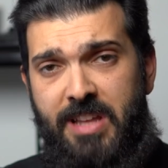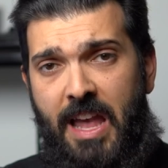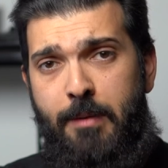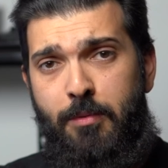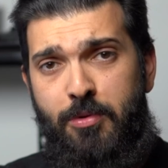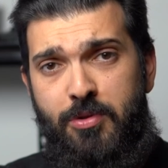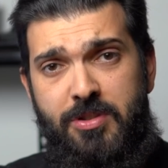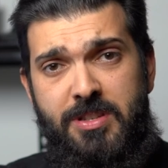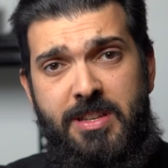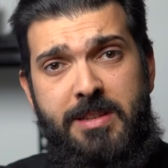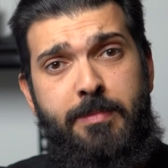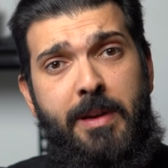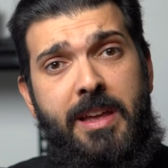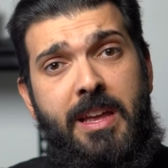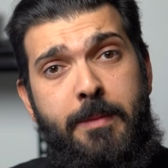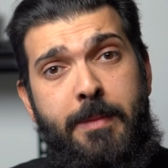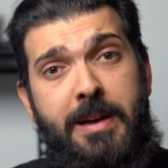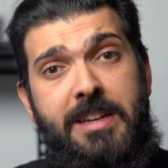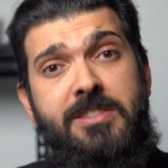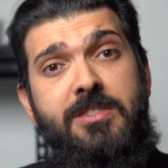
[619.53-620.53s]
able to
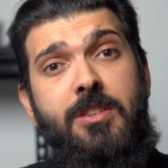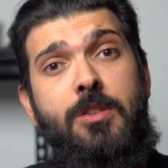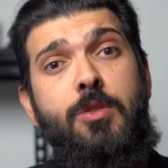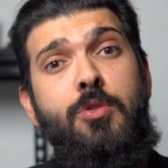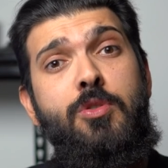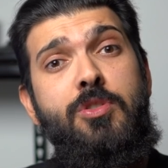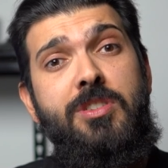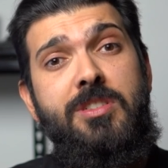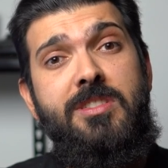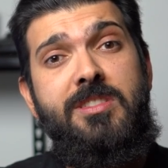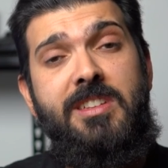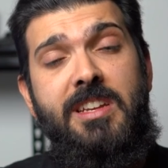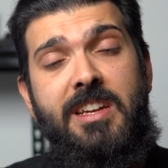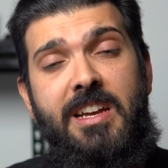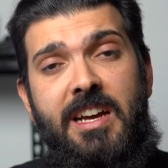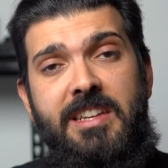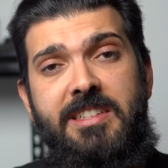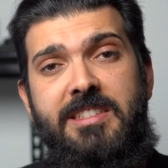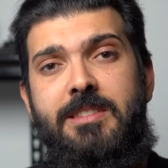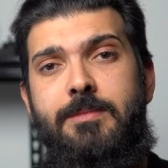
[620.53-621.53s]
speak about solutions to
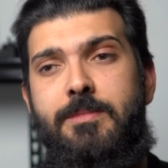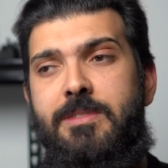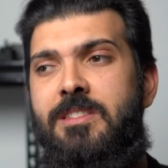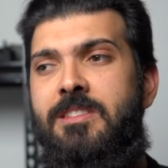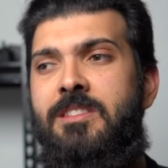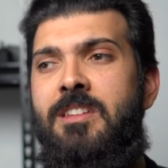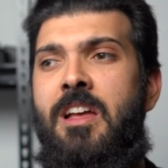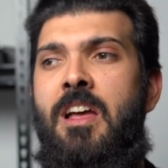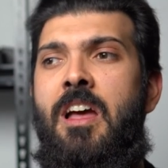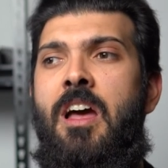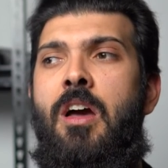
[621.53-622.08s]
customers,